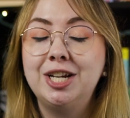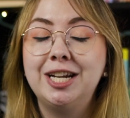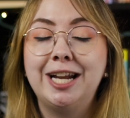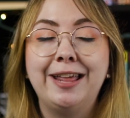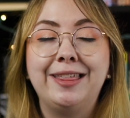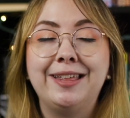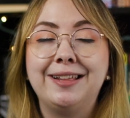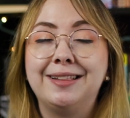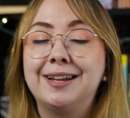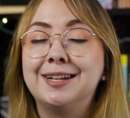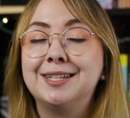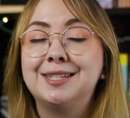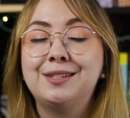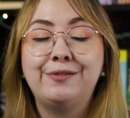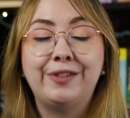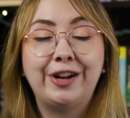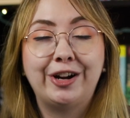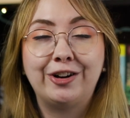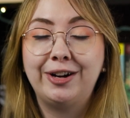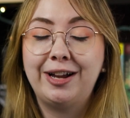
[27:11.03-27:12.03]
and I think that is a
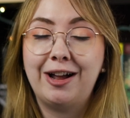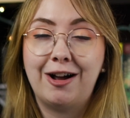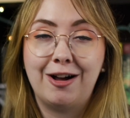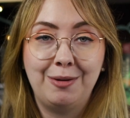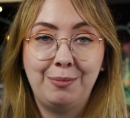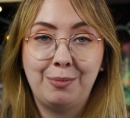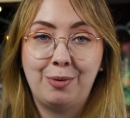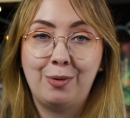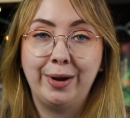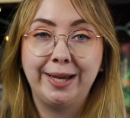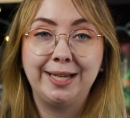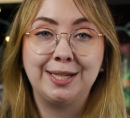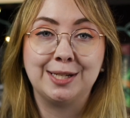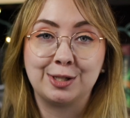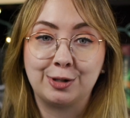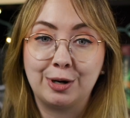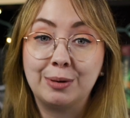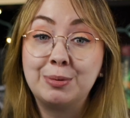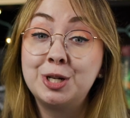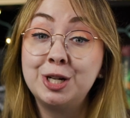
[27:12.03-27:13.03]
very on-point
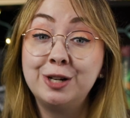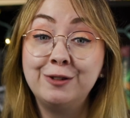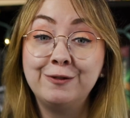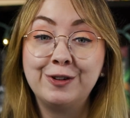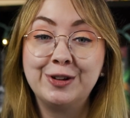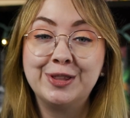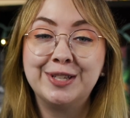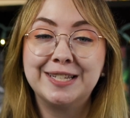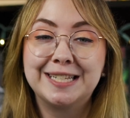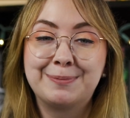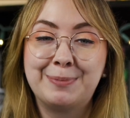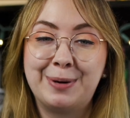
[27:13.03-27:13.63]
description for this